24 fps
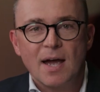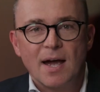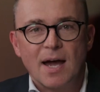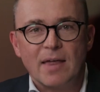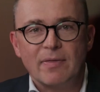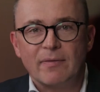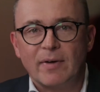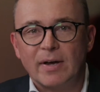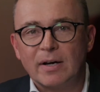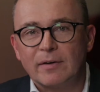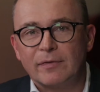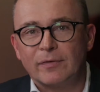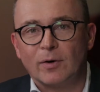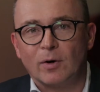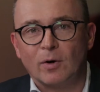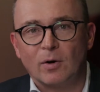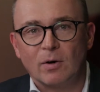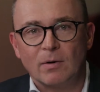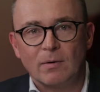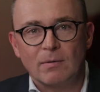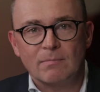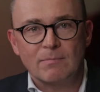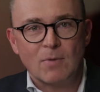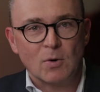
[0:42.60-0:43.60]
And
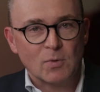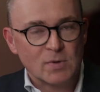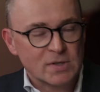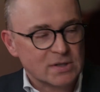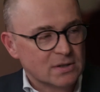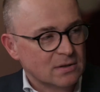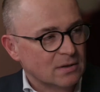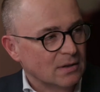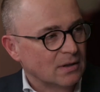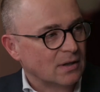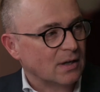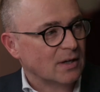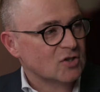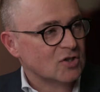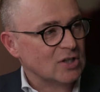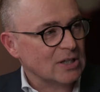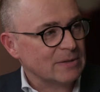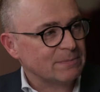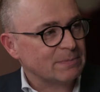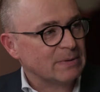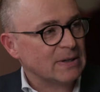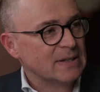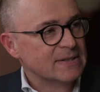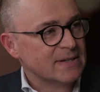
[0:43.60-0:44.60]
therefore, most uh,
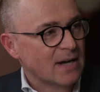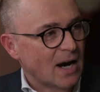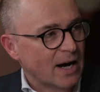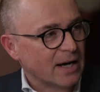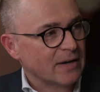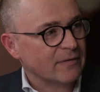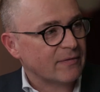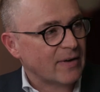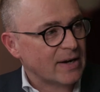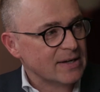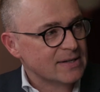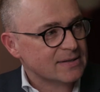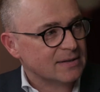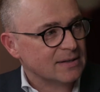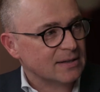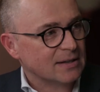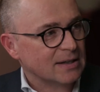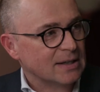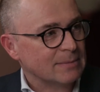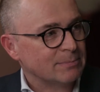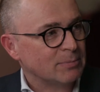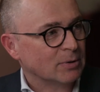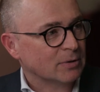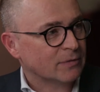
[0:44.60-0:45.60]
GPs are
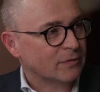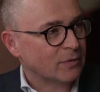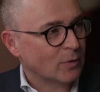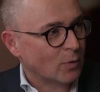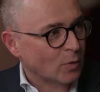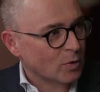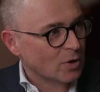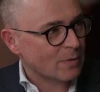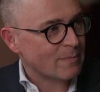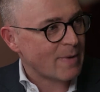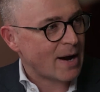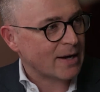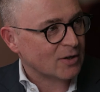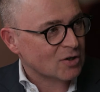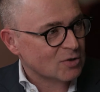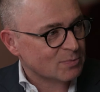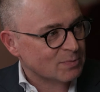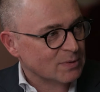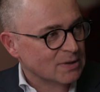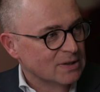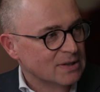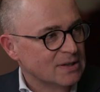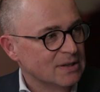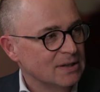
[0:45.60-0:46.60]
investing in portfolio
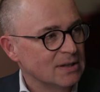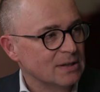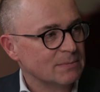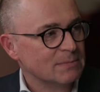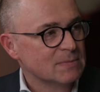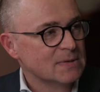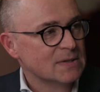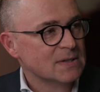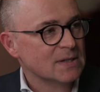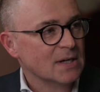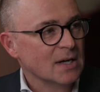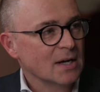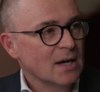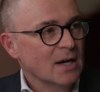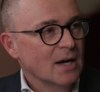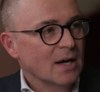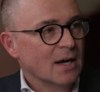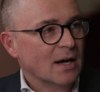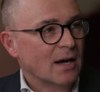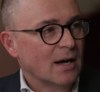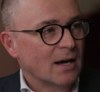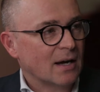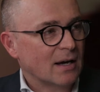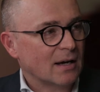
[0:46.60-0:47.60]
management teams,
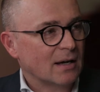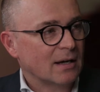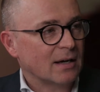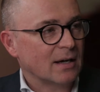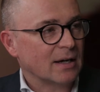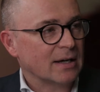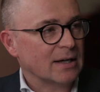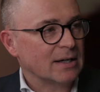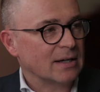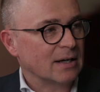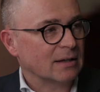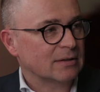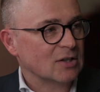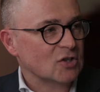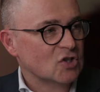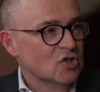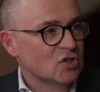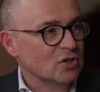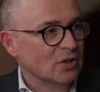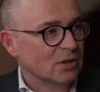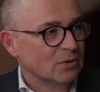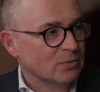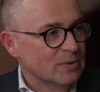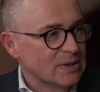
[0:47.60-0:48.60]
uh, in
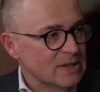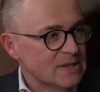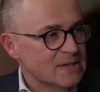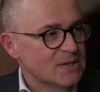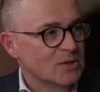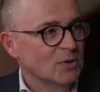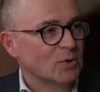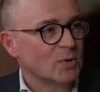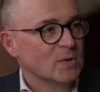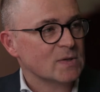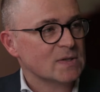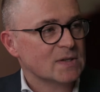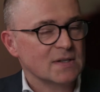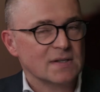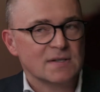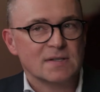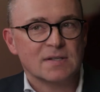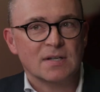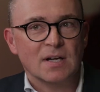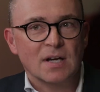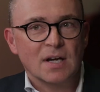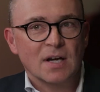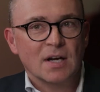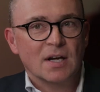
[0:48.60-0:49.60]
additional
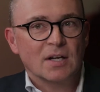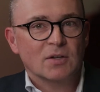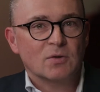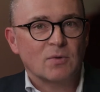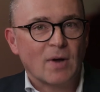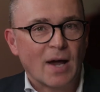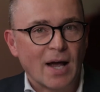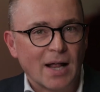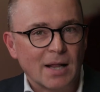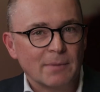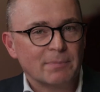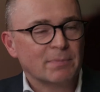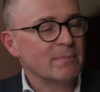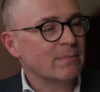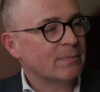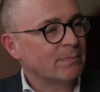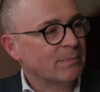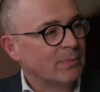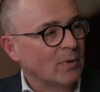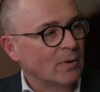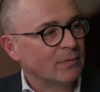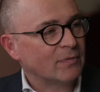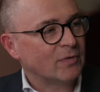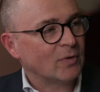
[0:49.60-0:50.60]
resources to help
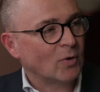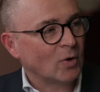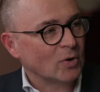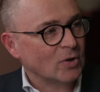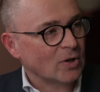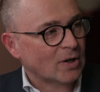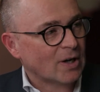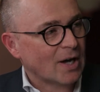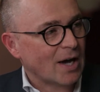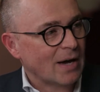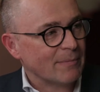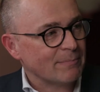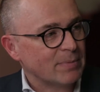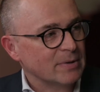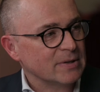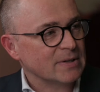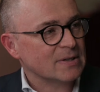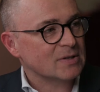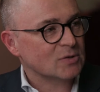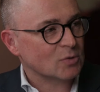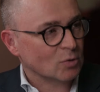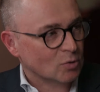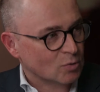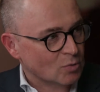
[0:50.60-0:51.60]
portfolio
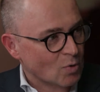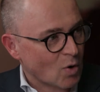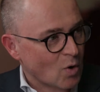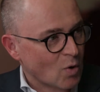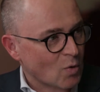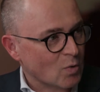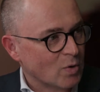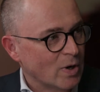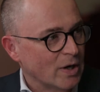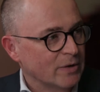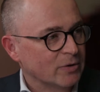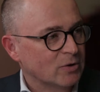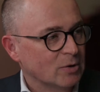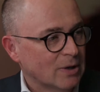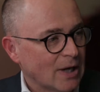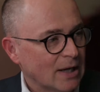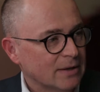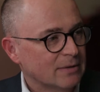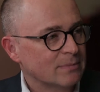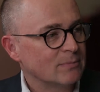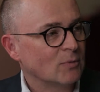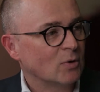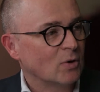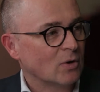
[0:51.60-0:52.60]
companies to grow and to
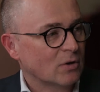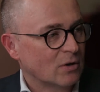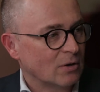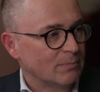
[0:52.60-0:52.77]
get more